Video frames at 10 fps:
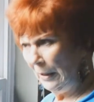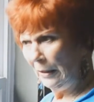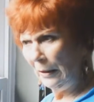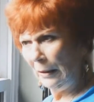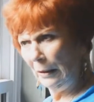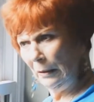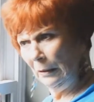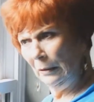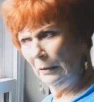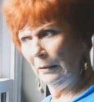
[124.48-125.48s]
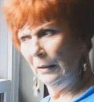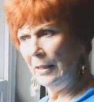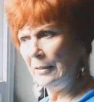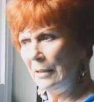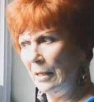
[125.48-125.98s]
thinking,
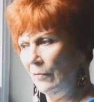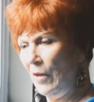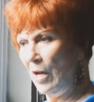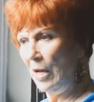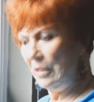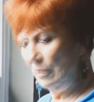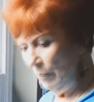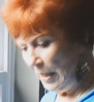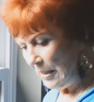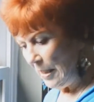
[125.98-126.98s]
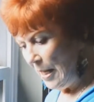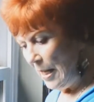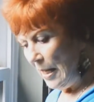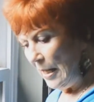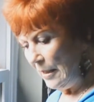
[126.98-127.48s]
that's kind of odd, but
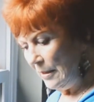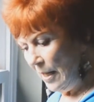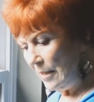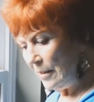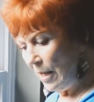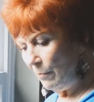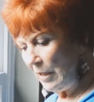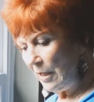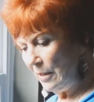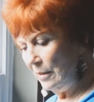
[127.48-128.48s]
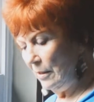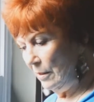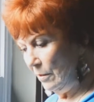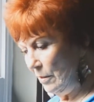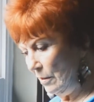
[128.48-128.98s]
it does that because
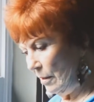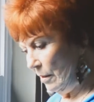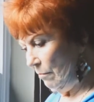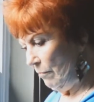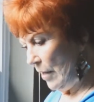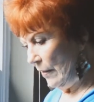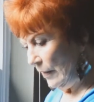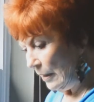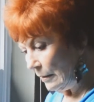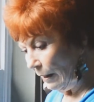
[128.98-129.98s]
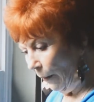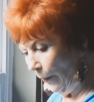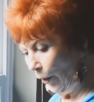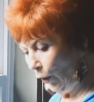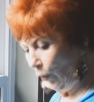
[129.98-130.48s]
there's a thing
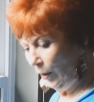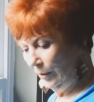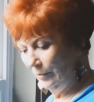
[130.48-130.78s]
down there.